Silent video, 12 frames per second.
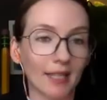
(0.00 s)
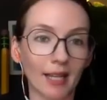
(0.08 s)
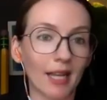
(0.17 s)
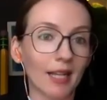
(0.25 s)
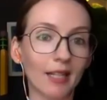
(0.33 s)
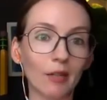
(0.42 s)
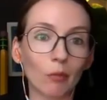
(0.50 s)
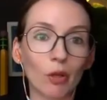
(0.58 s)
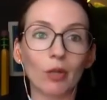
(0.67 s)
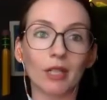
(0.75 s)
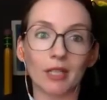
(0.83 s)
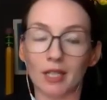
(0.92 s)
ahead, and we
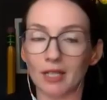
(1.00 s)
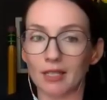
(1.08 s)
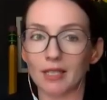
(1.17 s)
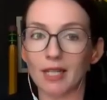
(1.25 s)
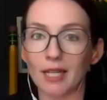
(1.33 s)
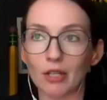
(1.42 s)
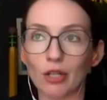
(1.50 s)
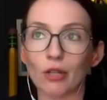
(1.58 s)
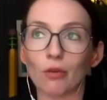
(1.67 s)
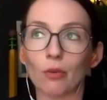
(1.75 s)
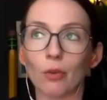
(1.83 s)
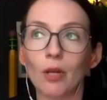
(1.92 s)
want to
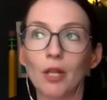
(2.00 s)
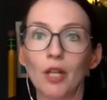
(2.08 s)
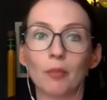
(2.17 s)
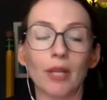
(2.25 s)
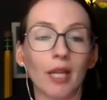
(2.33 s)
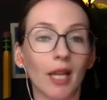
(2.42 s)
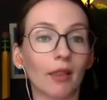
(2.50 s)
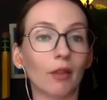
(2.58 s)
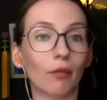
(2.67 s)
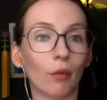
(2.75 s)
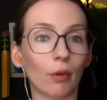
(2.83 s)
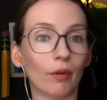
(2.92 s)
continue being at
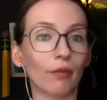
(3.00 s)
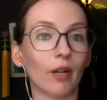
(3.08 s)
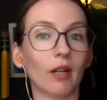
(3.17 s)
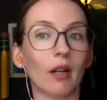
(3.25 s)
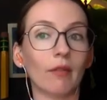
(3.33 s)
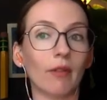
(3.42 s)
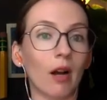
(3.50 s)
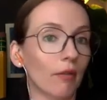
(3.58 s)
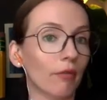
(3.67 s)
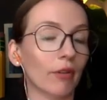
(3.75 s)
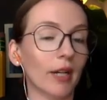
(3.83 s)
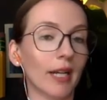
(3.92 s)
the forefront of
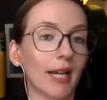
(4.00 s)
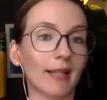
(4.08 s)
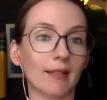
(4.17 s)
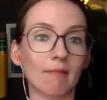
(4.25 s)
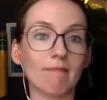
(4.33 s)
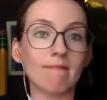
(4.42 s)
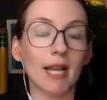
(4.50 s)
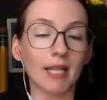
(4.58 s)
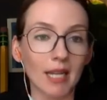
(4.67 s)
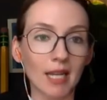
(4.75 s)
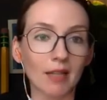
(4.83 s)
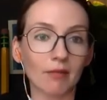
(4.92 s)
offering as
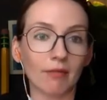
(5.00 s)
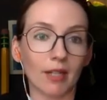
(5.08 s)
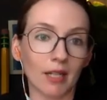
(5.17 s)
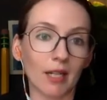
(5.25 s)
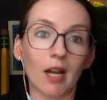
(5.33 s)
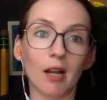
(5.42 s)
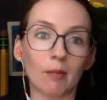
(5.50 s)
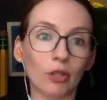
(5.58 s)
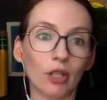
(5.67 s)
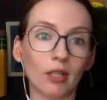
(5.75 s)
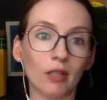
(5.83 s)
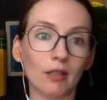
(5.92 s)
many funding
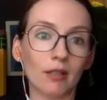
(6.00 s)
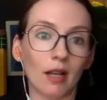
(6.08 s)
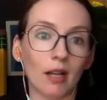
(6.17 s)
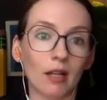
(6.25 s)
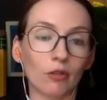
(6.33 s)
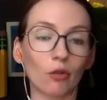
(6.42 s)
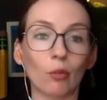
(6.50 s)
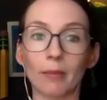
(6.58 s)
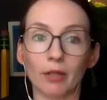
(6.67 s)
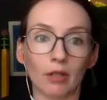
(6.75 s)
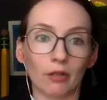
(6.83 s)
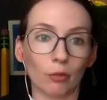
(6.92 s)
options uh, to
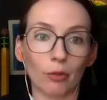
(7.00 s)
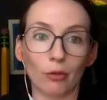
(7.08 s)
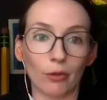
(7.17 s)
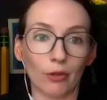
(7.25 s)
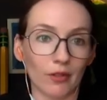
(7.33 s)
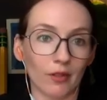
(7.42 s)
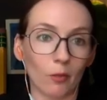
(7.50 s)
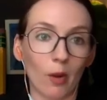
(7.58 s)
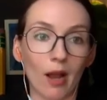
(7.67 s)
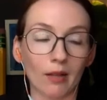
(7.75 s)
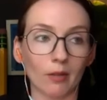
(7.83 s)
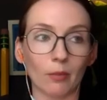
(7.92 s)
women entrepreneurs as
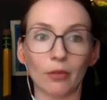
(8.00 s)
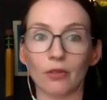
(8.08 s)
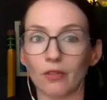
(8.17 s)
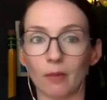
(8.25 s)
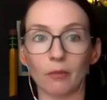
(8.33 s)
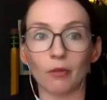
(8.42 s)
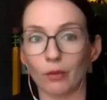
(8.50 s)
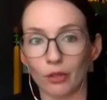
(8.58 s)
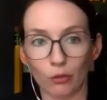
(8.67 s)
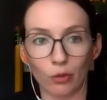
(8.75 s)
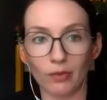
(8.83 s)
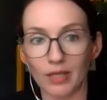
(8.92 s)
possible, some of
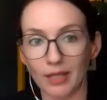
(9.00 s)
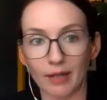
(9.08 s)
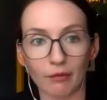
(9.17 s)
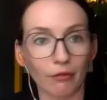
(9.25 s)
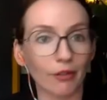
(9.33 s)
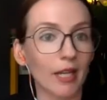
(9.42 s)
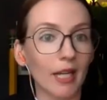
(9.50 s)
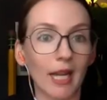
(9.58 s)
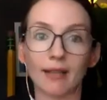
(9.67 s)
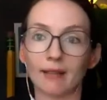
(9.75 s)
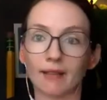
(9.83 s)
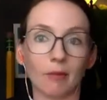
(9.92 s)
which will be debt free
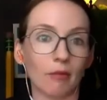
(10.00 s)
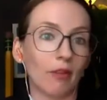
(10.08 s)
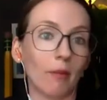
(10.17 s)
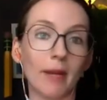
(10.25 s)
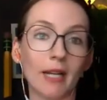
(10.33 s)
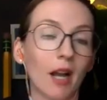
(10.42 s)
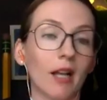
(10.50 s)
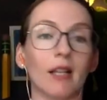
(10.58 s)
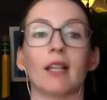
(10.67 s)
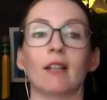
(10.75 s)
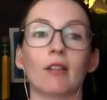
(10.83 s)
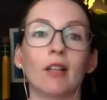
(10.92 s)
and some of them may not.
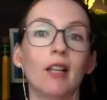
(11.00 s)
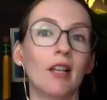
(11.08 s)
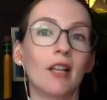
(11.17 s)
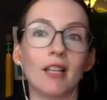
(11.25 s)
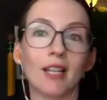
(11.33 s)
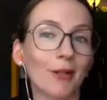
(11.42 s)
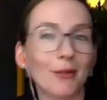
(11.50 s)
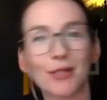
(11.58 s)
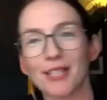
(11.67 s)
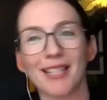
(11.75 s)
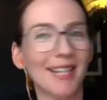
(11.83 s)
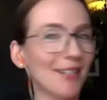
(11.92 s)
And, you know,
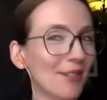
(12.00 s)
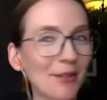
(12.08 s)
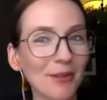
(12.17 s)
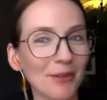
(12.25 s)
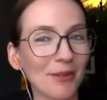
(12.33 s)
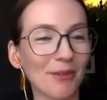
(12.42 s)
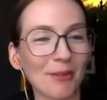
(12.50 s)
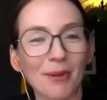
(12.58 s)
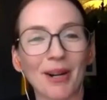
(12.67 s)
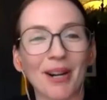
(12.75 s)
stay tuned for more